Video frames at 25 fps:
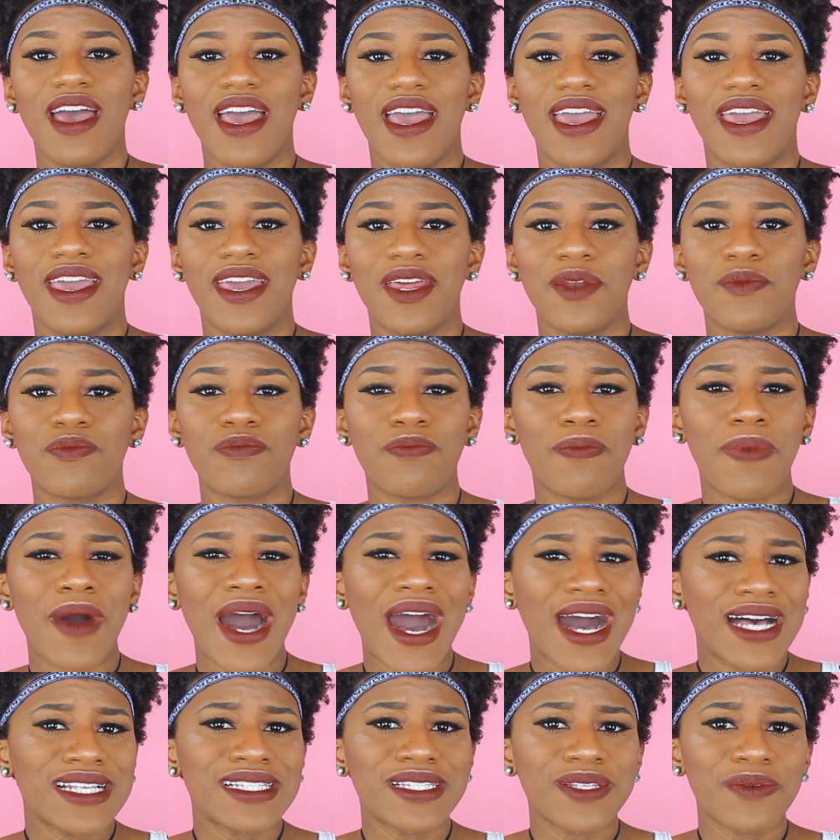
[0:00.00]
and
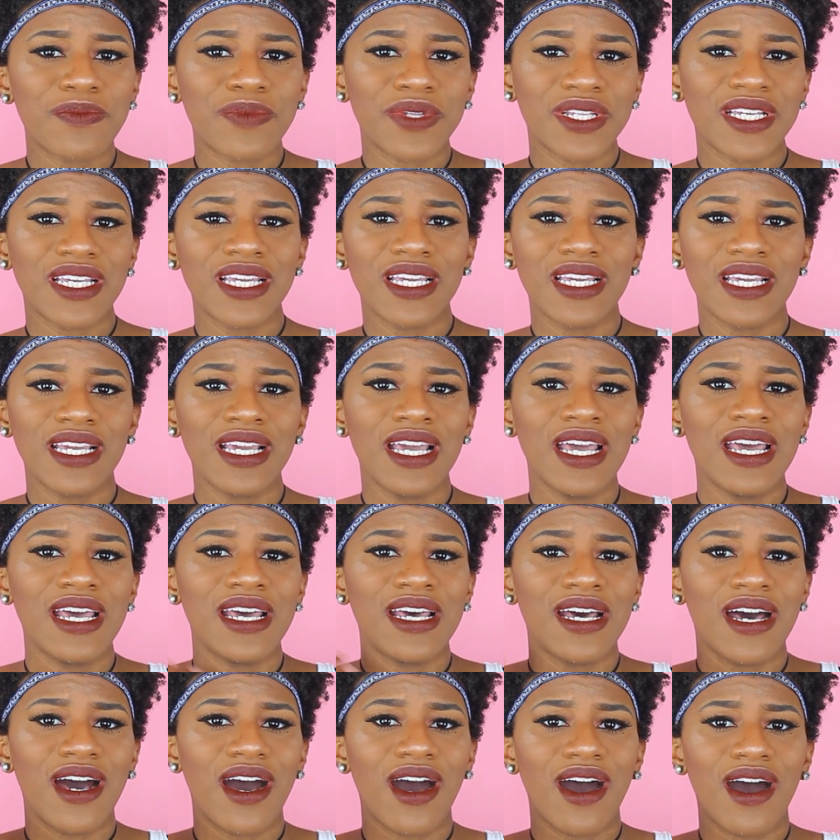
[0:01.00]
possibly
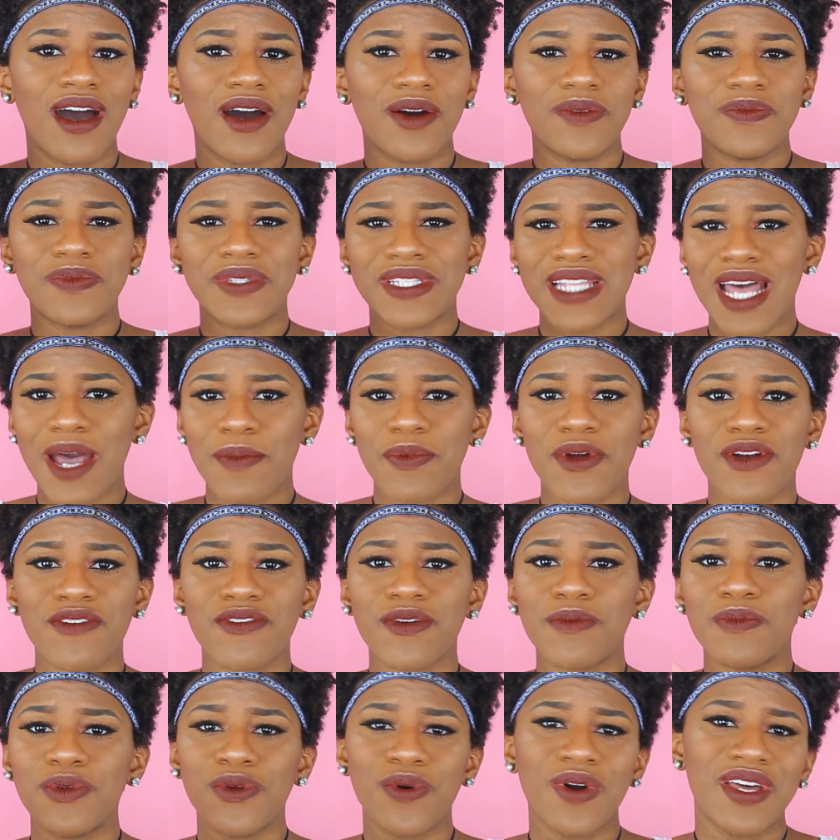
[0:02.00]
stop her
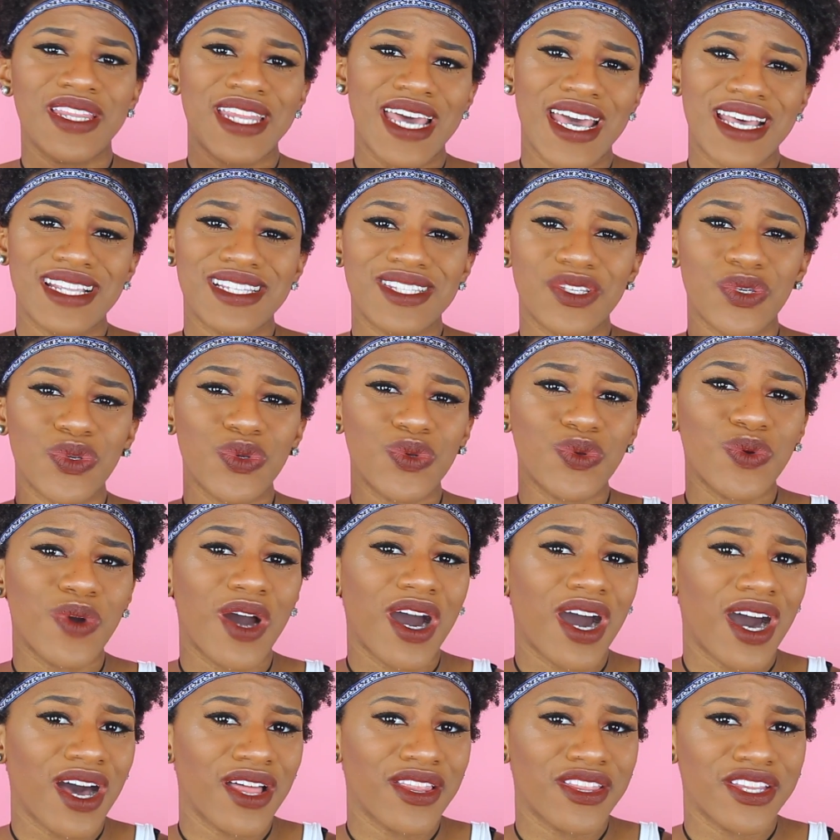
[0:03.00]
from doing that to
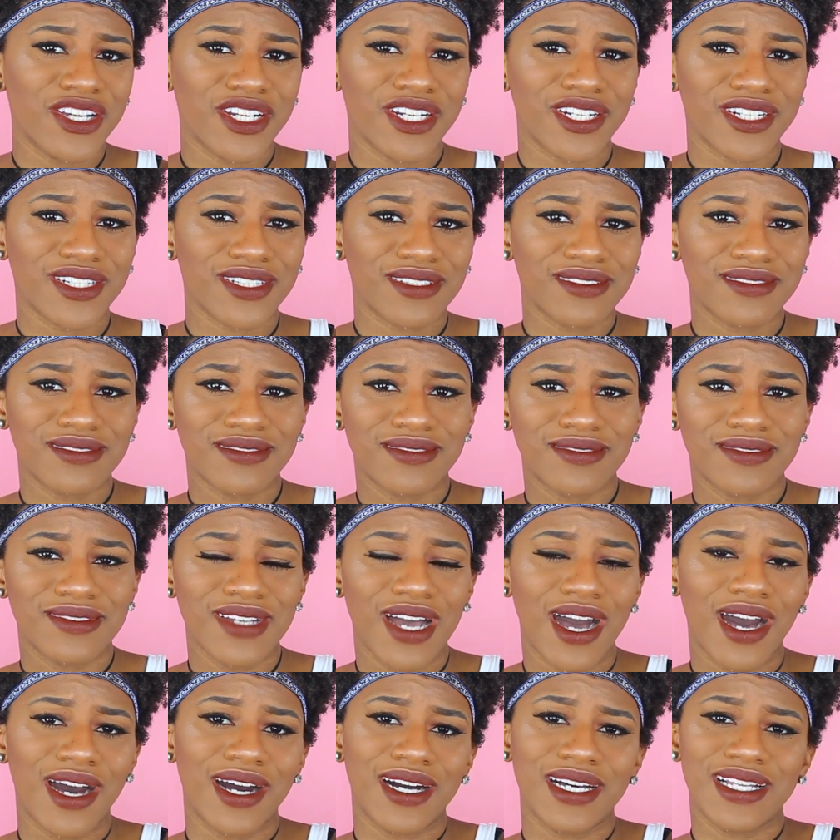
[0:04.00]
other
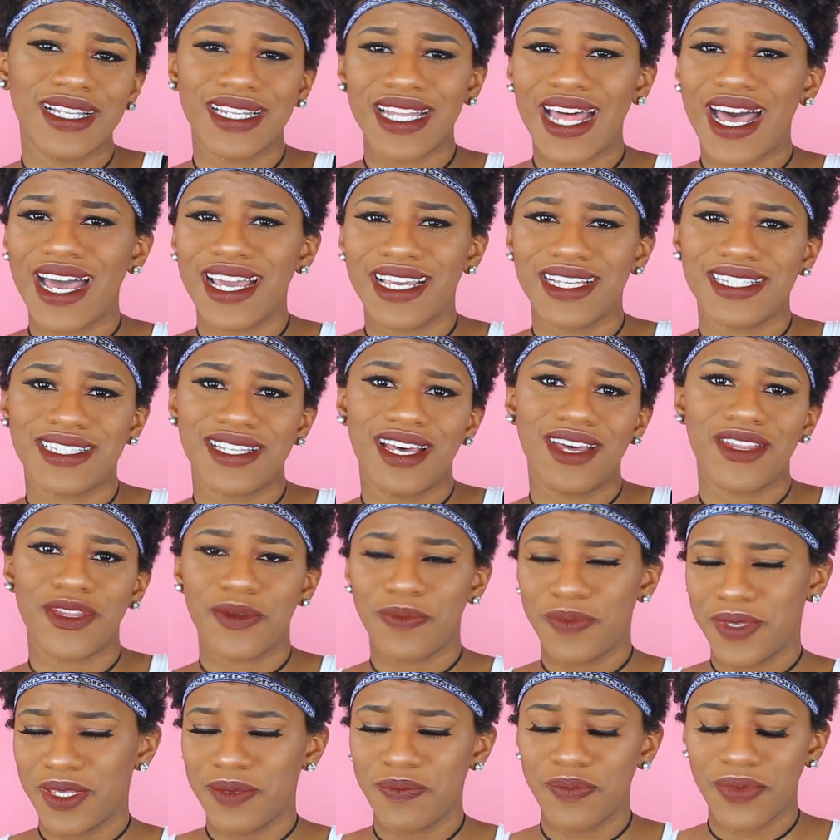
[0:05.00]
clients, other
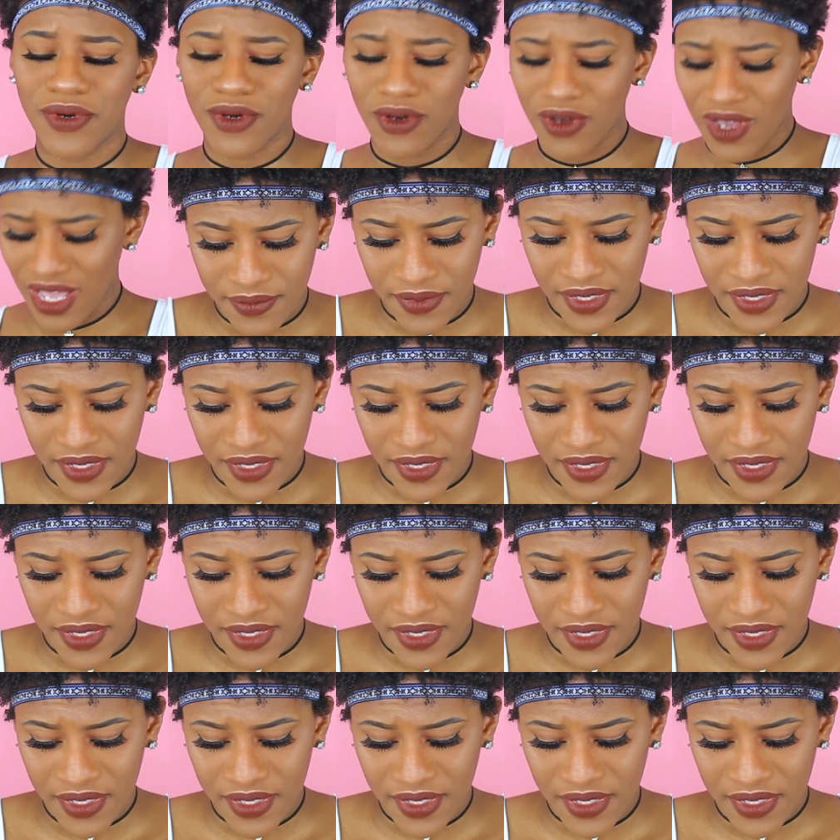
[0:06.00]
people.